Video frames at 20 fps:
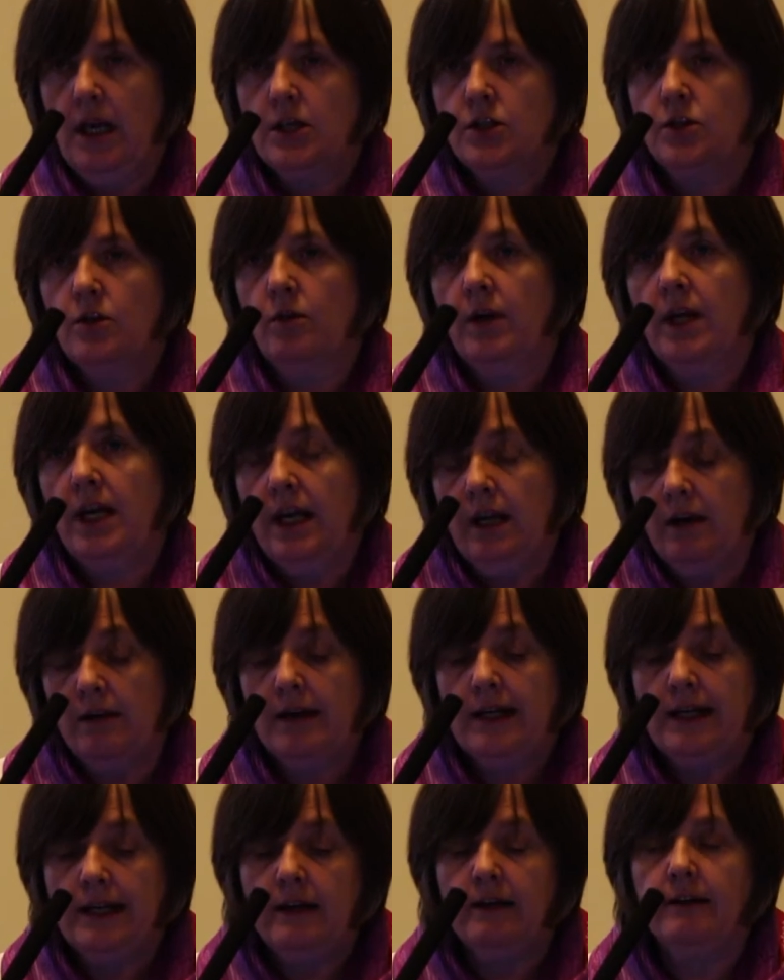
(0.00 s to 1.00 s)
So
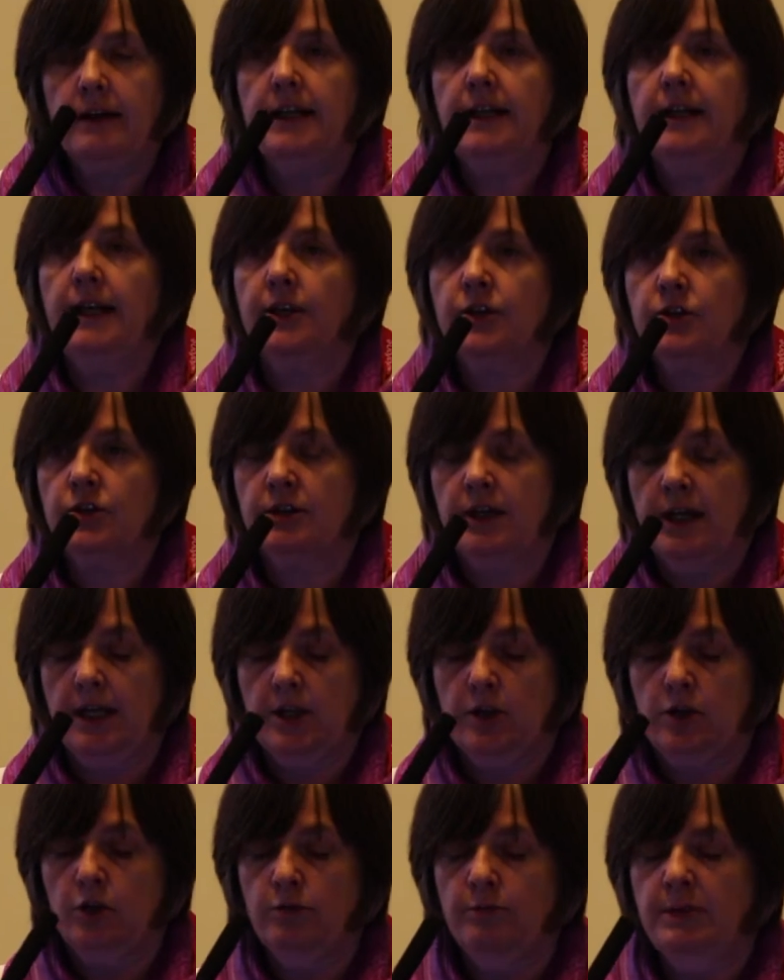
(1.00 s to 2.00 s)
here, clearly,
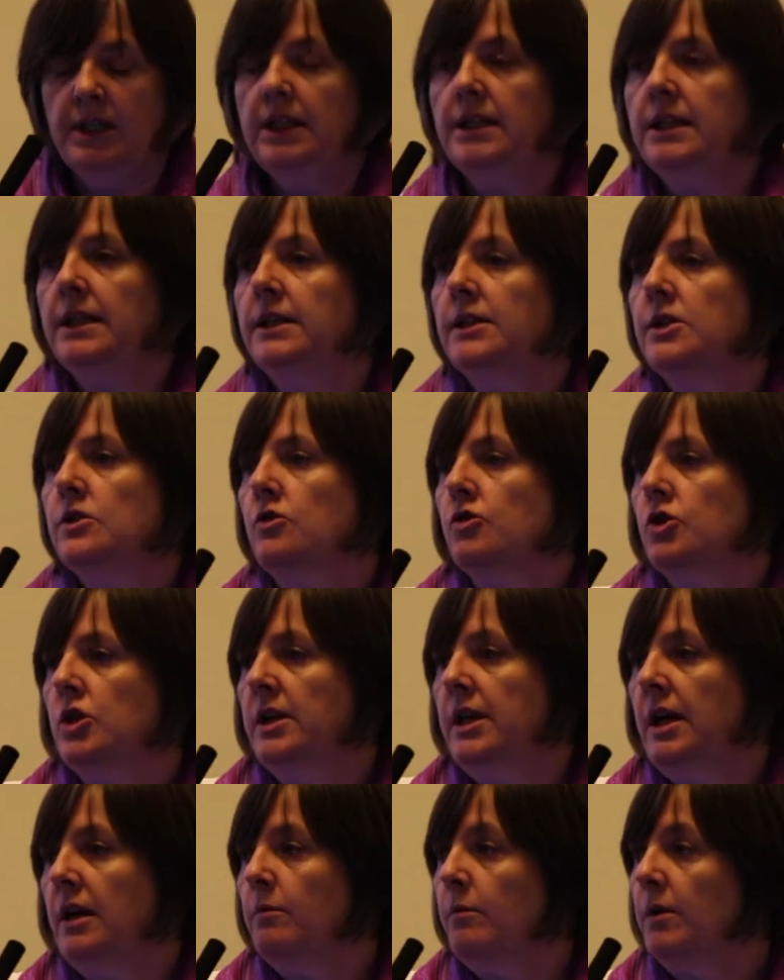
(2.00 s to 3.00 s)
internet, new media,
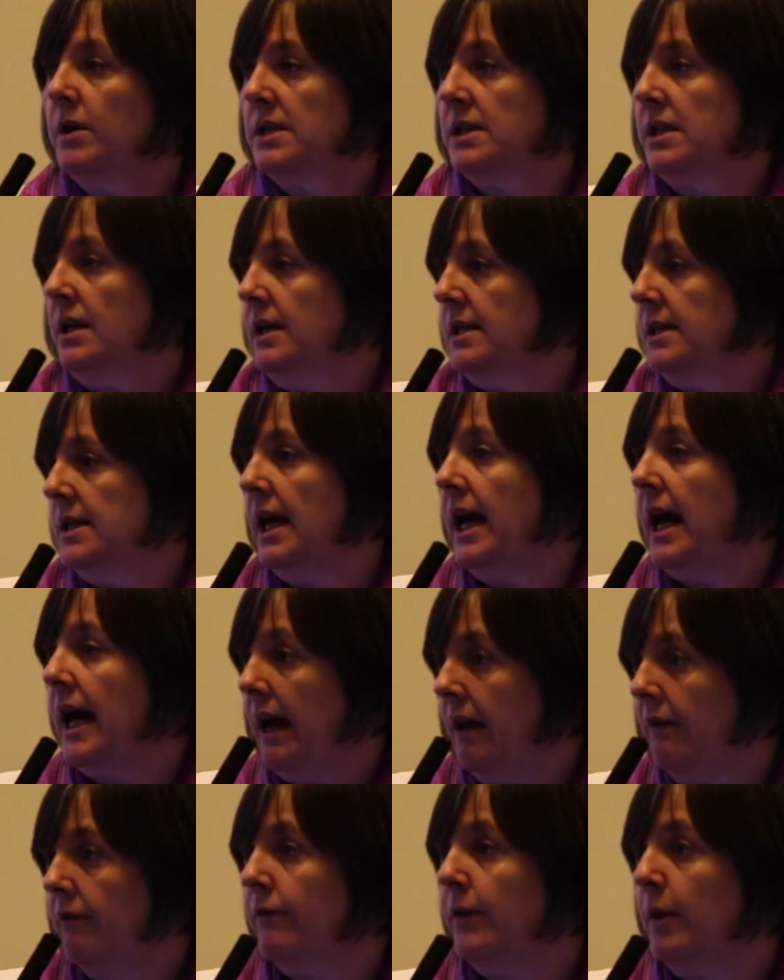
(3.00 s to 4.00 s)
social network sites
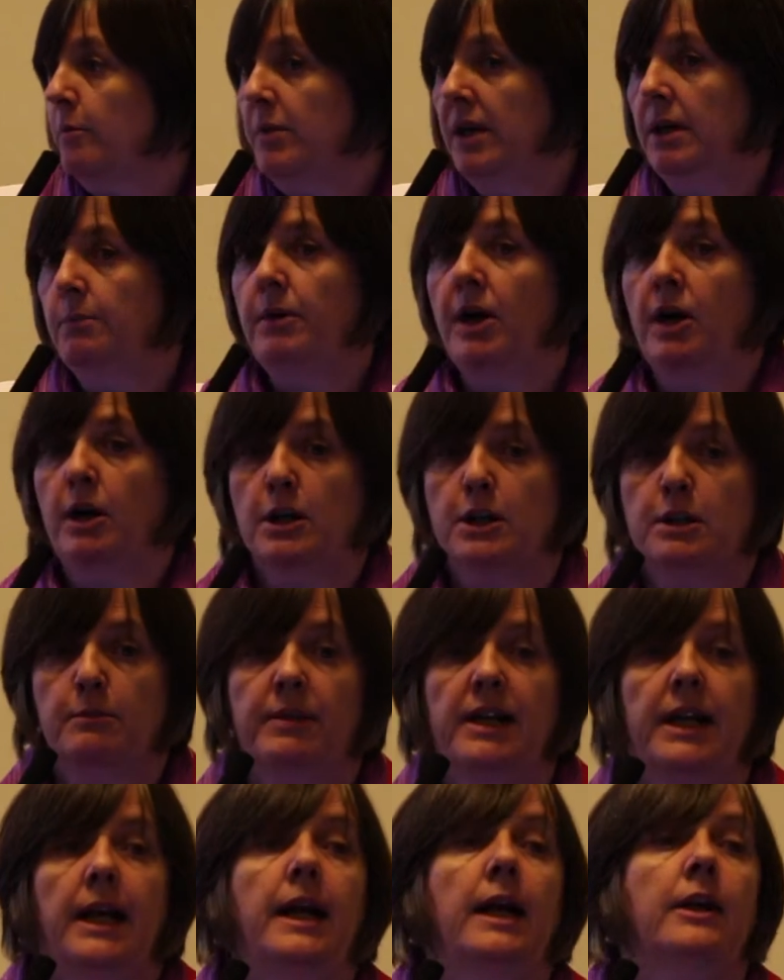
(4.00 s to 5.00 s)
have a big part to
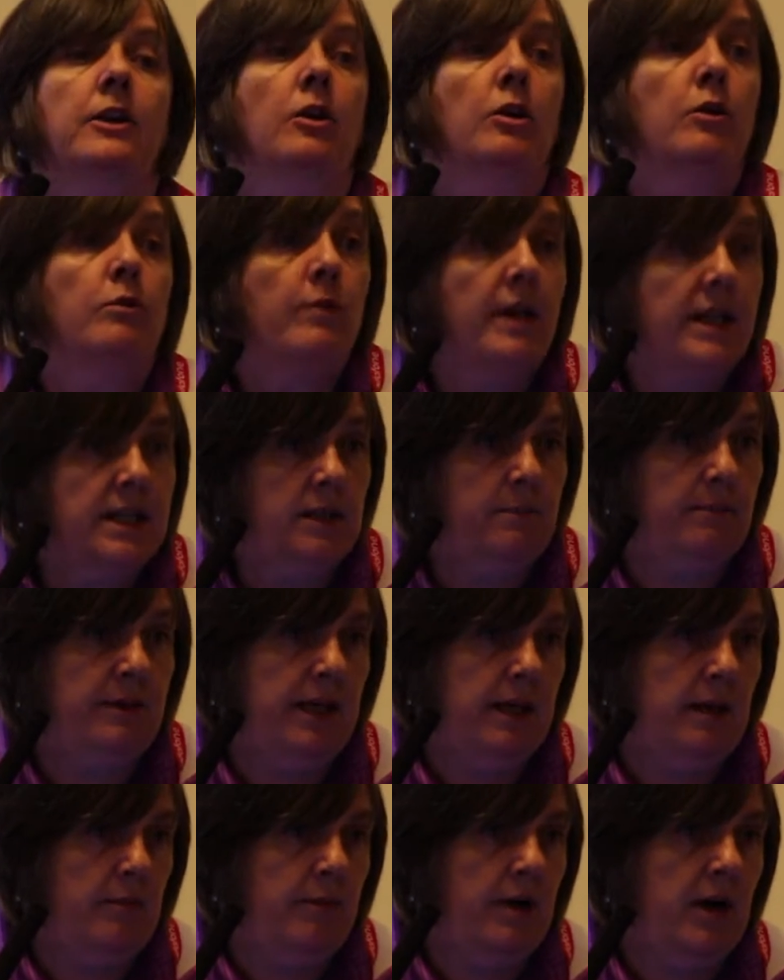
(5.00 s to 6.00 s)
play and already
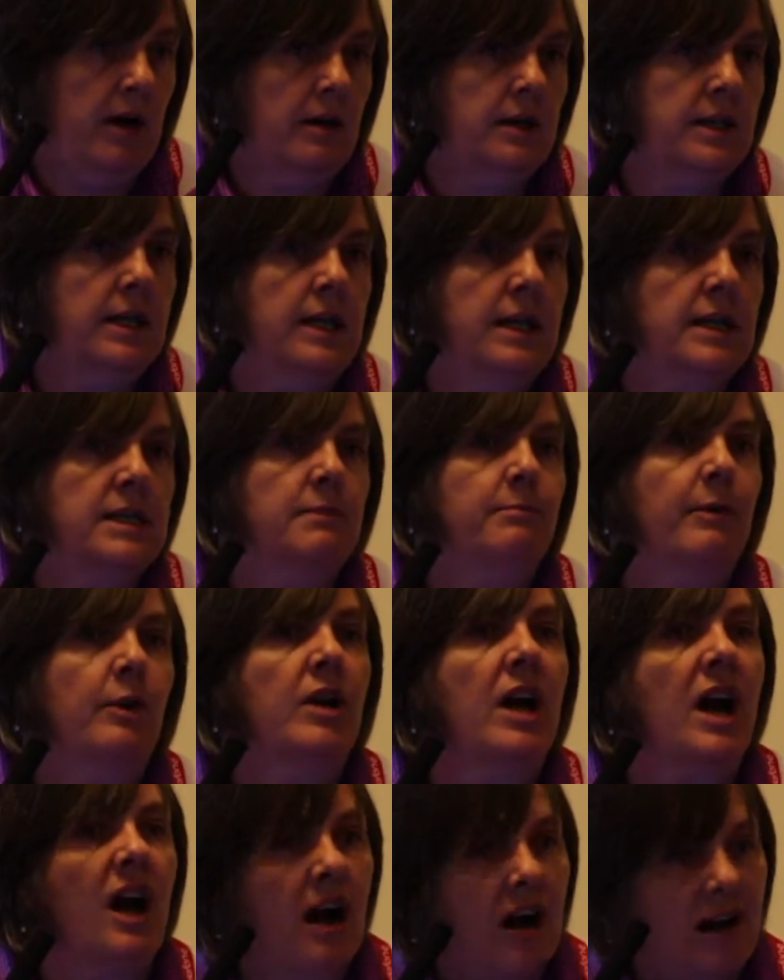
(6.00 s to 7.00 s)
play a part, and it's
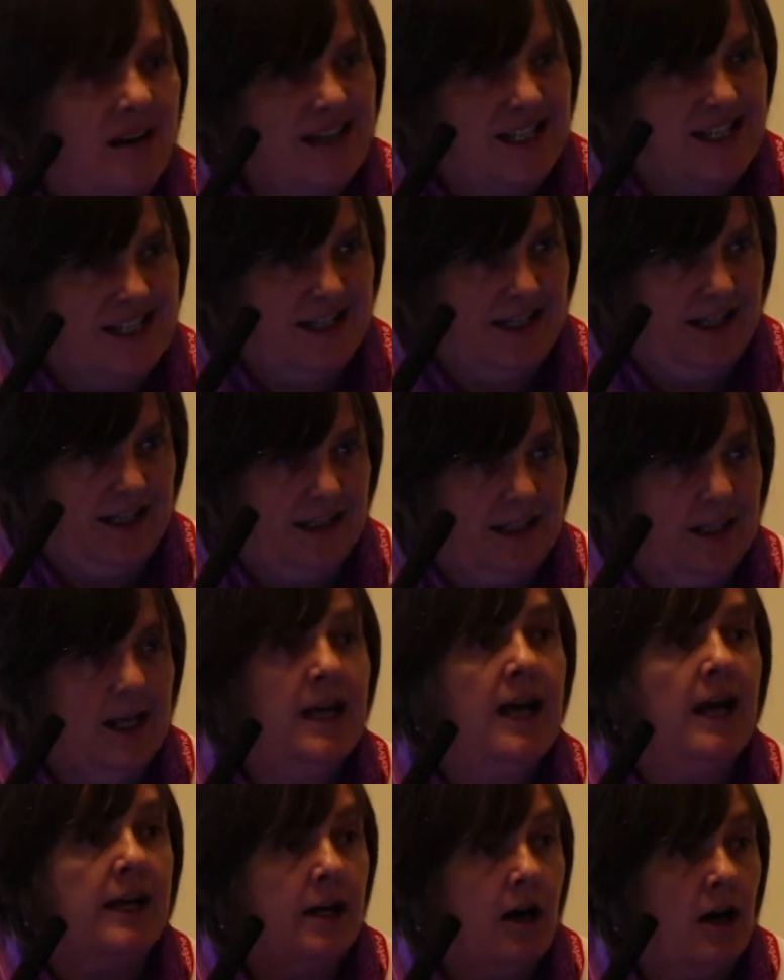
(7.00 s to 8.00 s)
about harnessing it
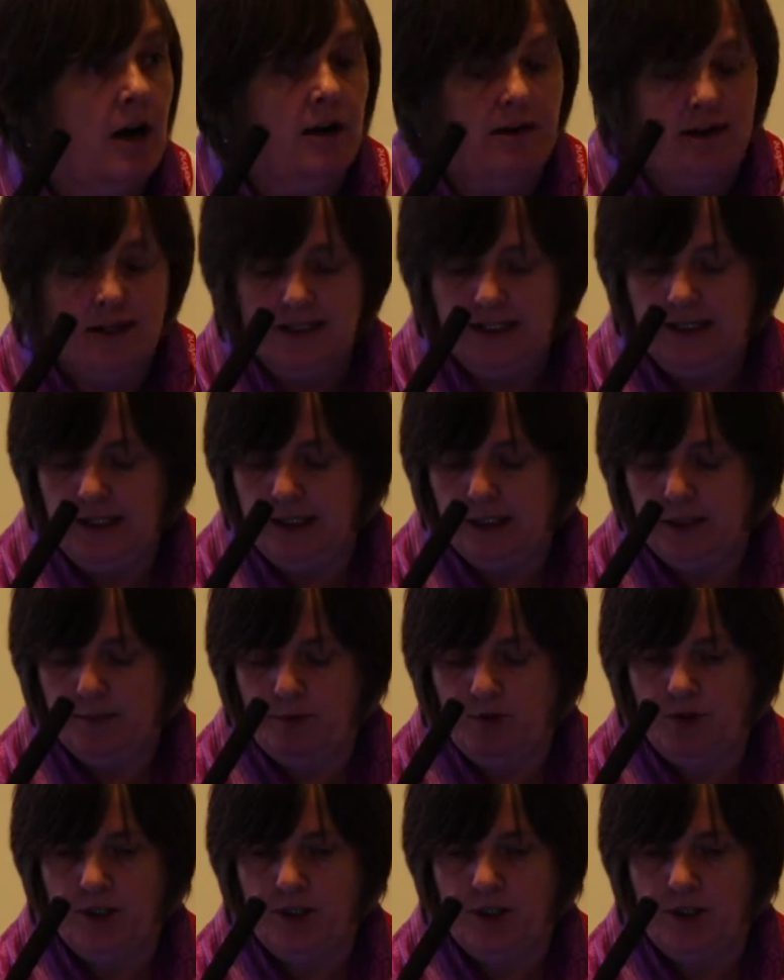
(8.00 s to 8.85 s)
and harnessing its